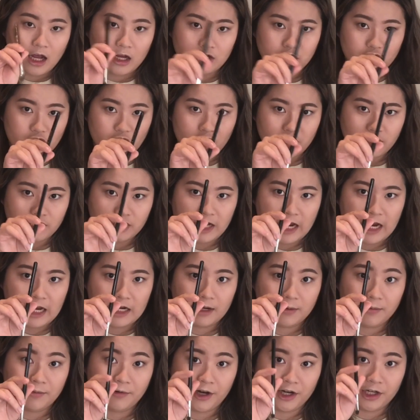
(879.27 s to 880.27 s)
short
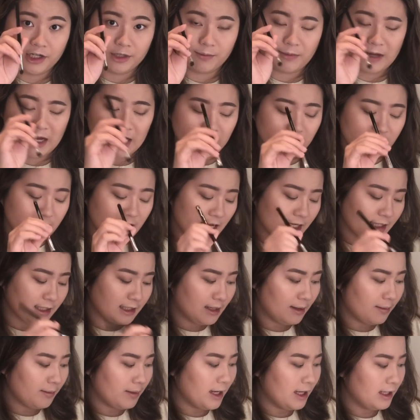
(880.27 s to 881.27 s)
shader brush by
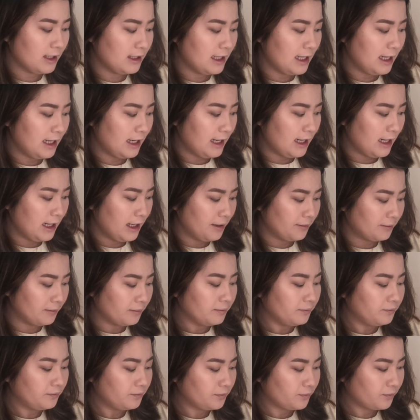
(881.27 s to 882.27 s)
Jessup and
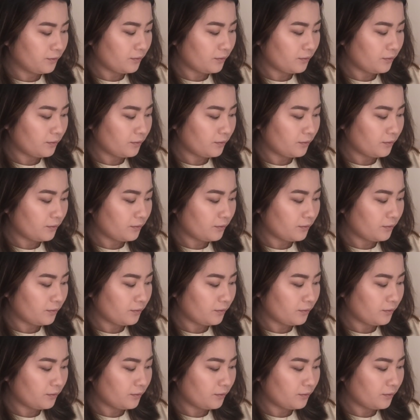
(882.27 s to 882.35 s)
taking